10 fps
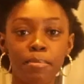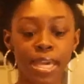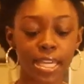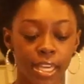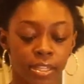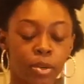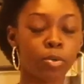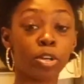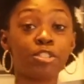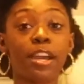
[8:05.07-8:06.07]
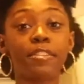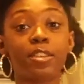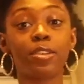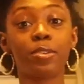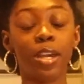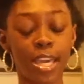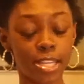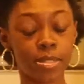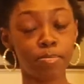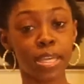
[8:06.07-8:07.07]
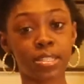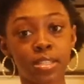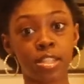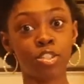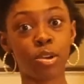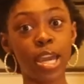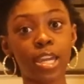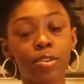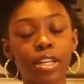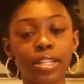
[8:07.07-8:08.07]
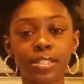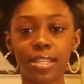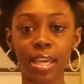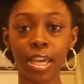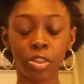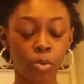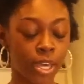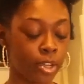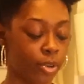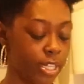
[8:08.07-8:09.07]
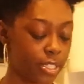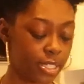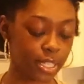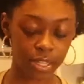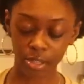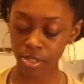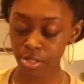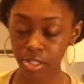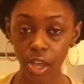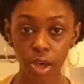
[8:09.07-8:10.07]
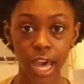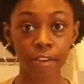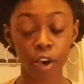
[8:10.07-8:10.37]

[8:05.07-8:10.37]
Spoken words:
baking, what you have to do is mix the dry ingredients and the wet ingredients together. So I have